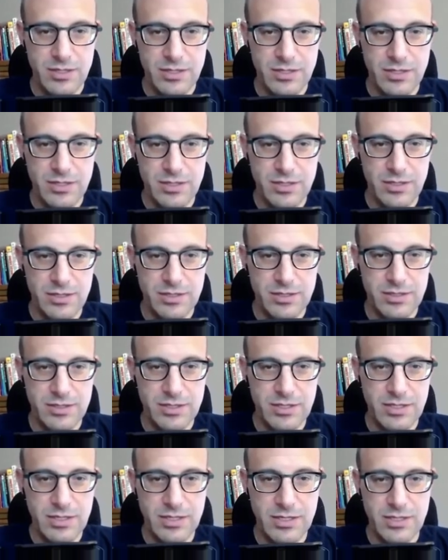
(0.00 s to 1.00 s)
uh, st
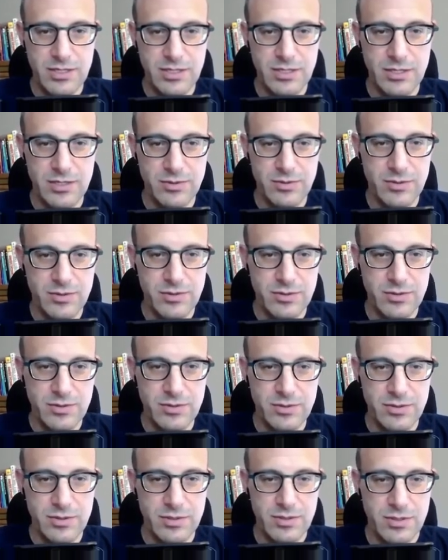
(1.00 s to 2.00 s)
uh,
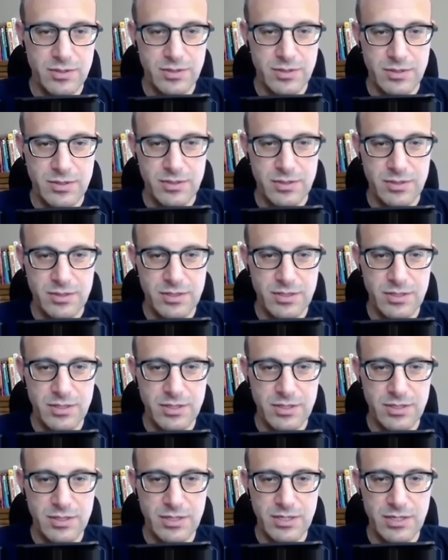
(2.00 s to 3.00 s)

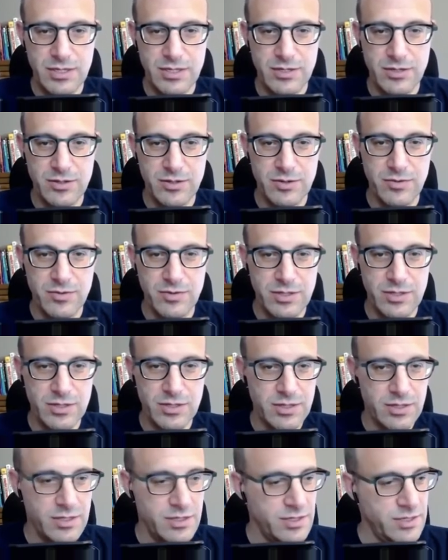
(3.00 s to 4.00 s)
staggered grid
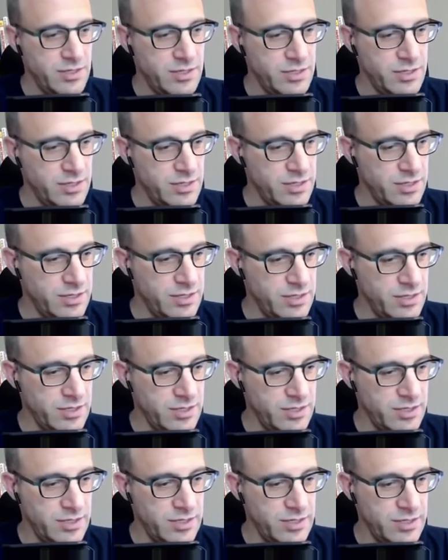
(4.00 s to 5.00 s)

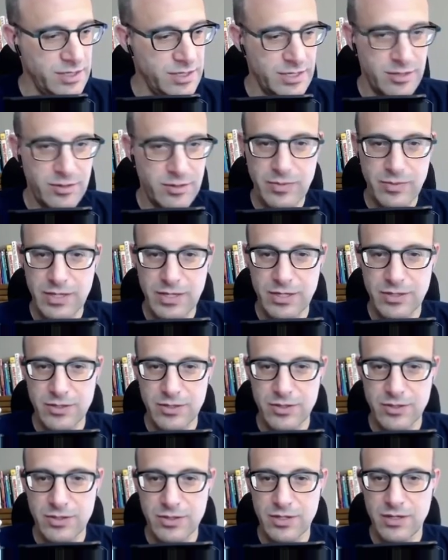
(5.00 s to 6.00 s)
uh, layout
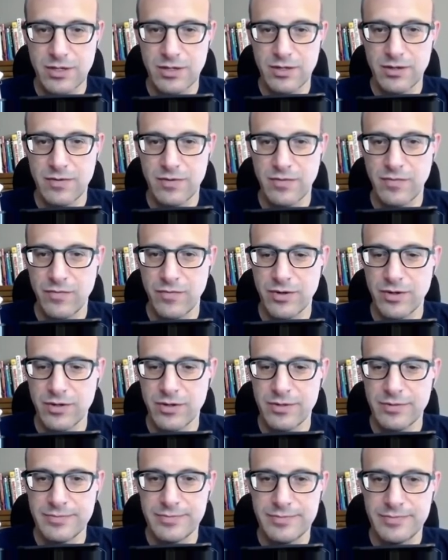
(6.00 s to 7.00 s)
manager dot
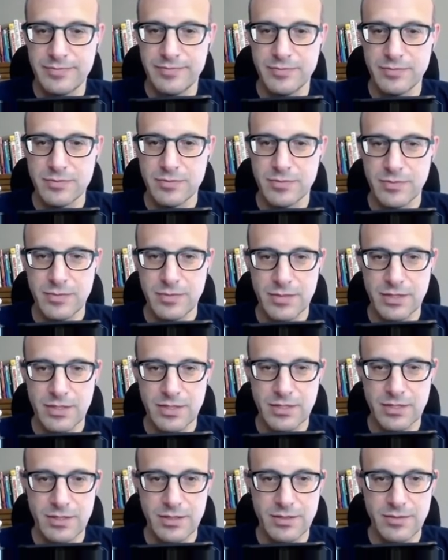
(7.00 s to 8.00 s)
vertical.
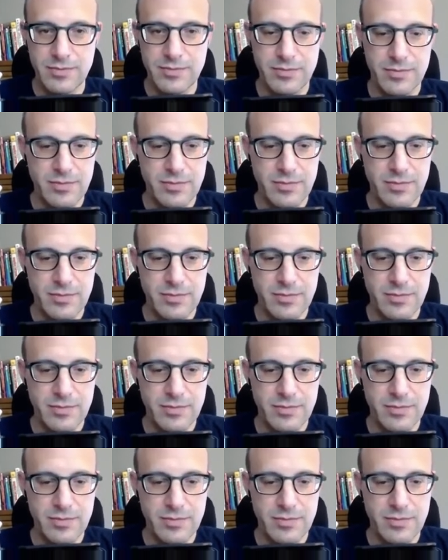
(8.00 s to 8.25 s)
Okay,